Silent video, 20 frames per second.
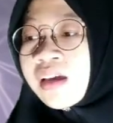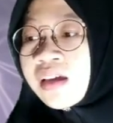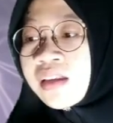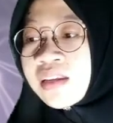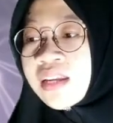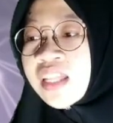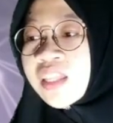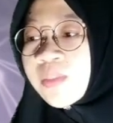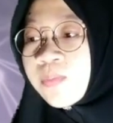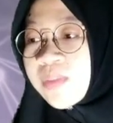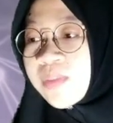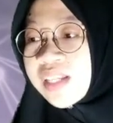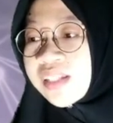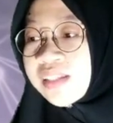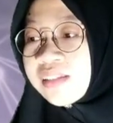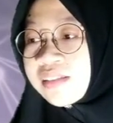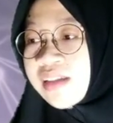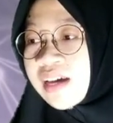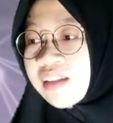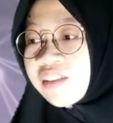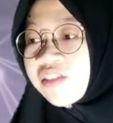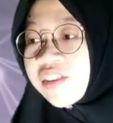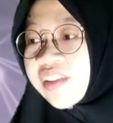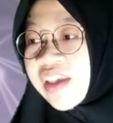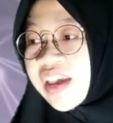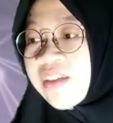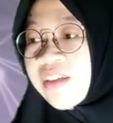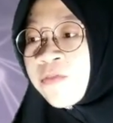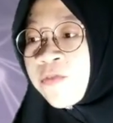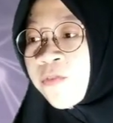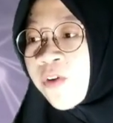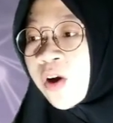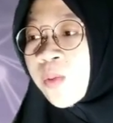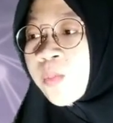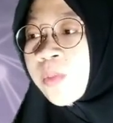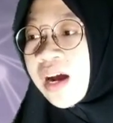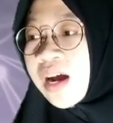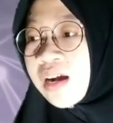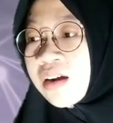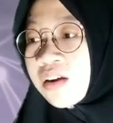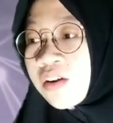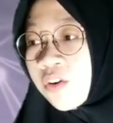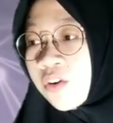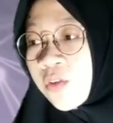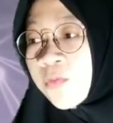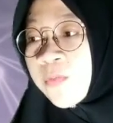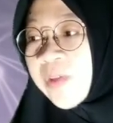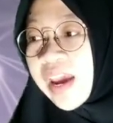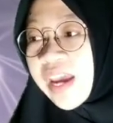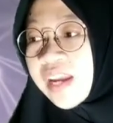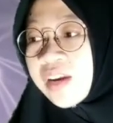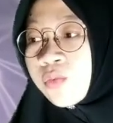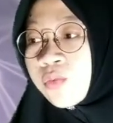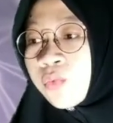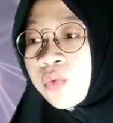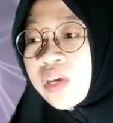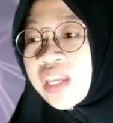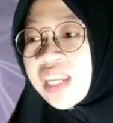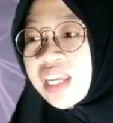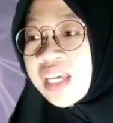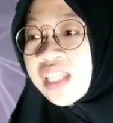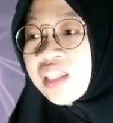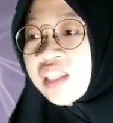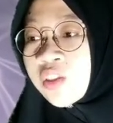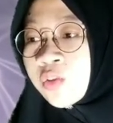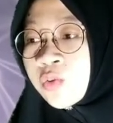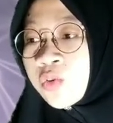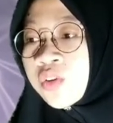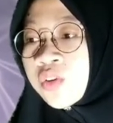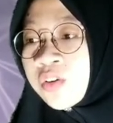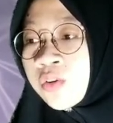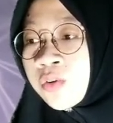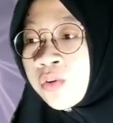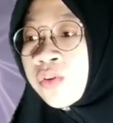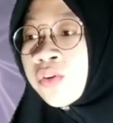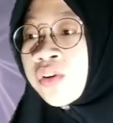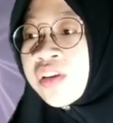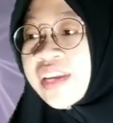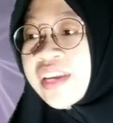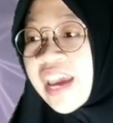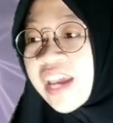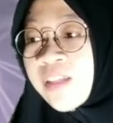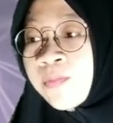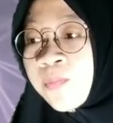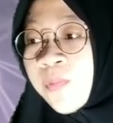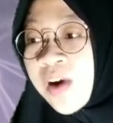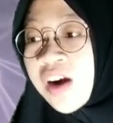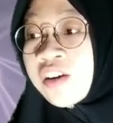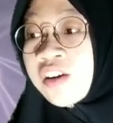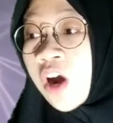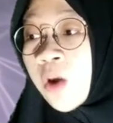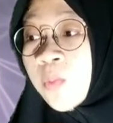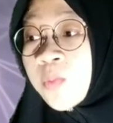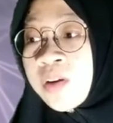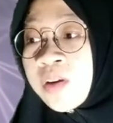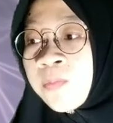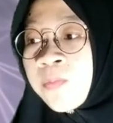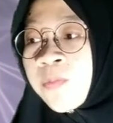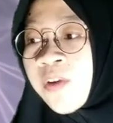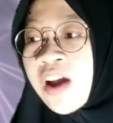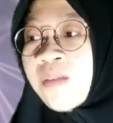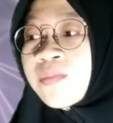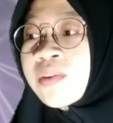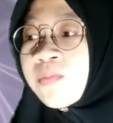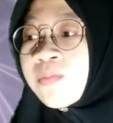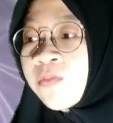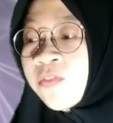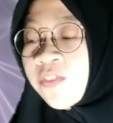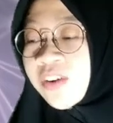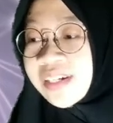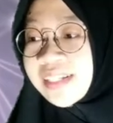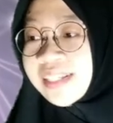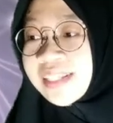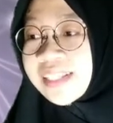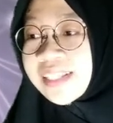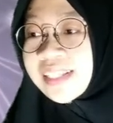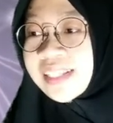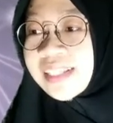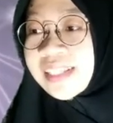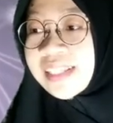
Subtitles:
That means that they form a group and we need to do that part of the problem first.